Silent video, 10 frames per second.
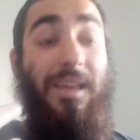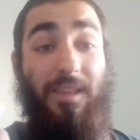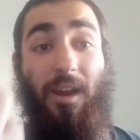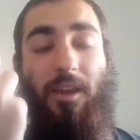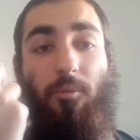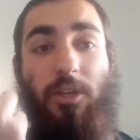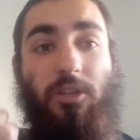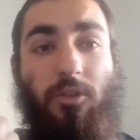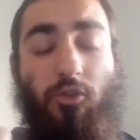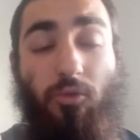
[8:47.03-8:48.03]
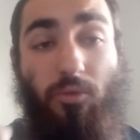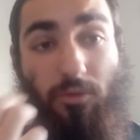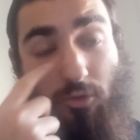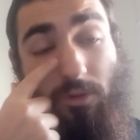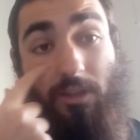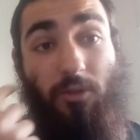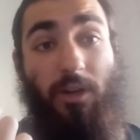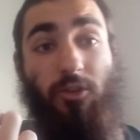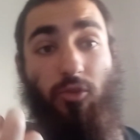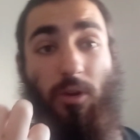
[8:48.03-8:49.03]
then I can reach truly the
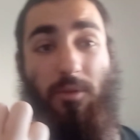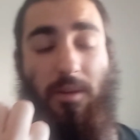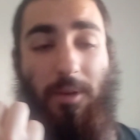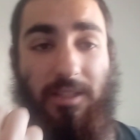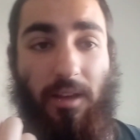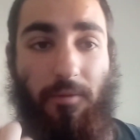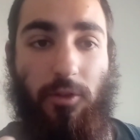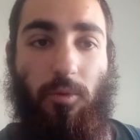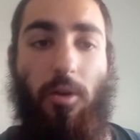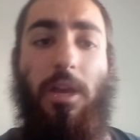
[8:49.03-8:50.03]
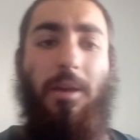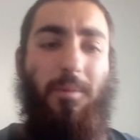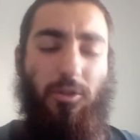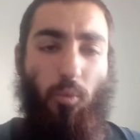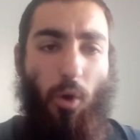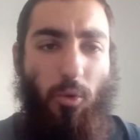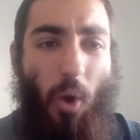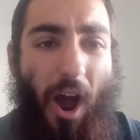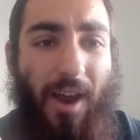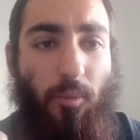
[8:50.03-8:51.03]
greatest joy within myself as well. Because what do
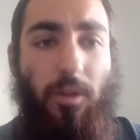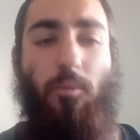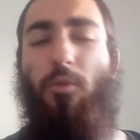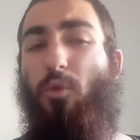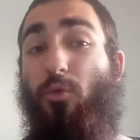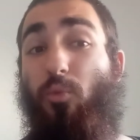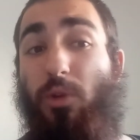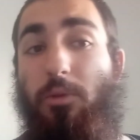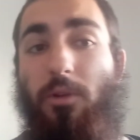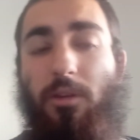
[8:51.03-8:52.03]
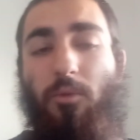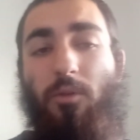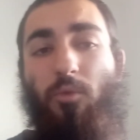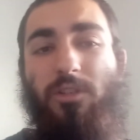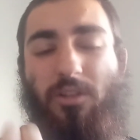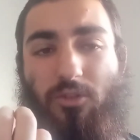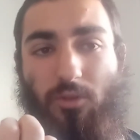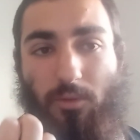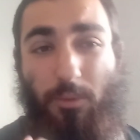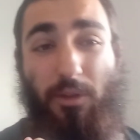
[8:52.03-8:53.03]
I really want? What do we really want? What does our
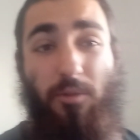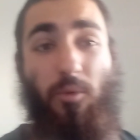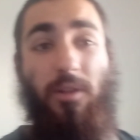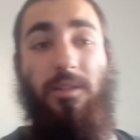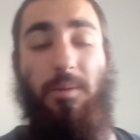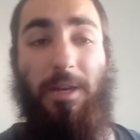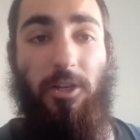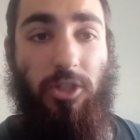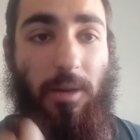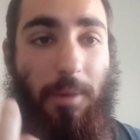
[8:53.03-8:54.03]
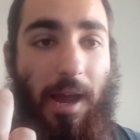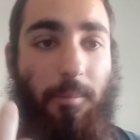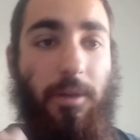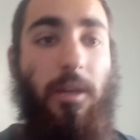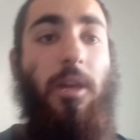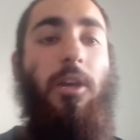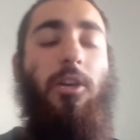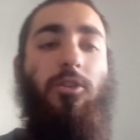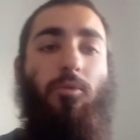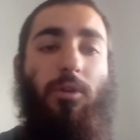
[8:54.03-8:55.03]
soul really want? To make Hashem happy.
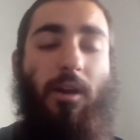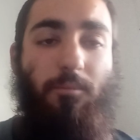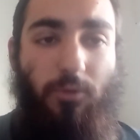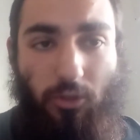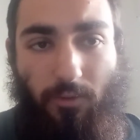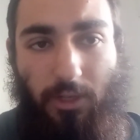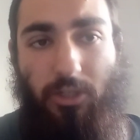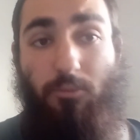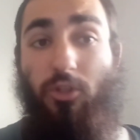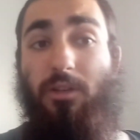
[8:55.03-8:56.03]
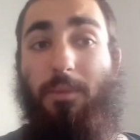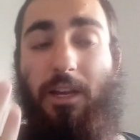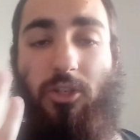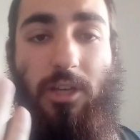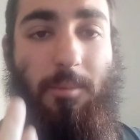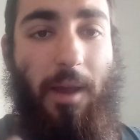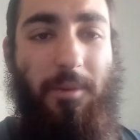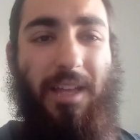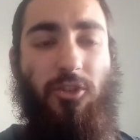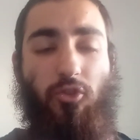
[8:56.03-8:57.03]
So when I'm serving Hashem just to make Hashem happy,
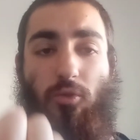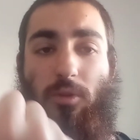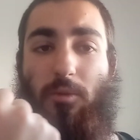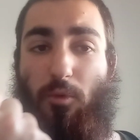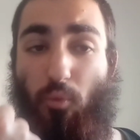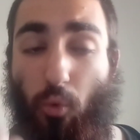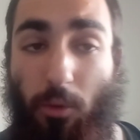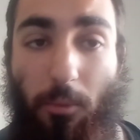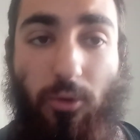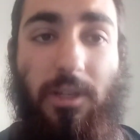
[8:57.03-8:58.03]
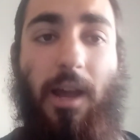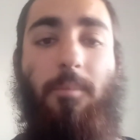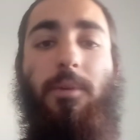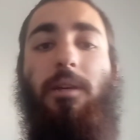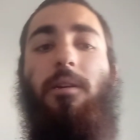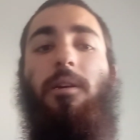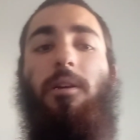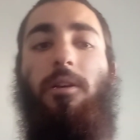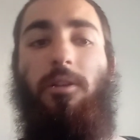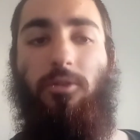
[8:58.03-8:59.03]
that's truly when we're most happy.
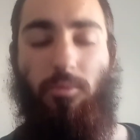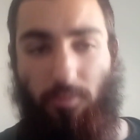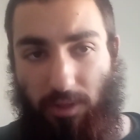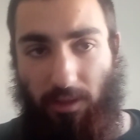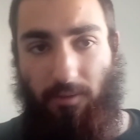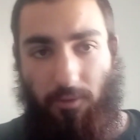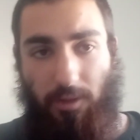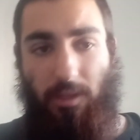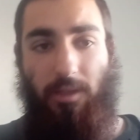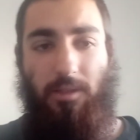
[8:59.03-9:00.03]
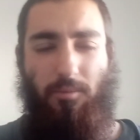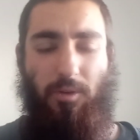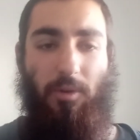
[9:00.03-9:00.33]
So when we live with this, and we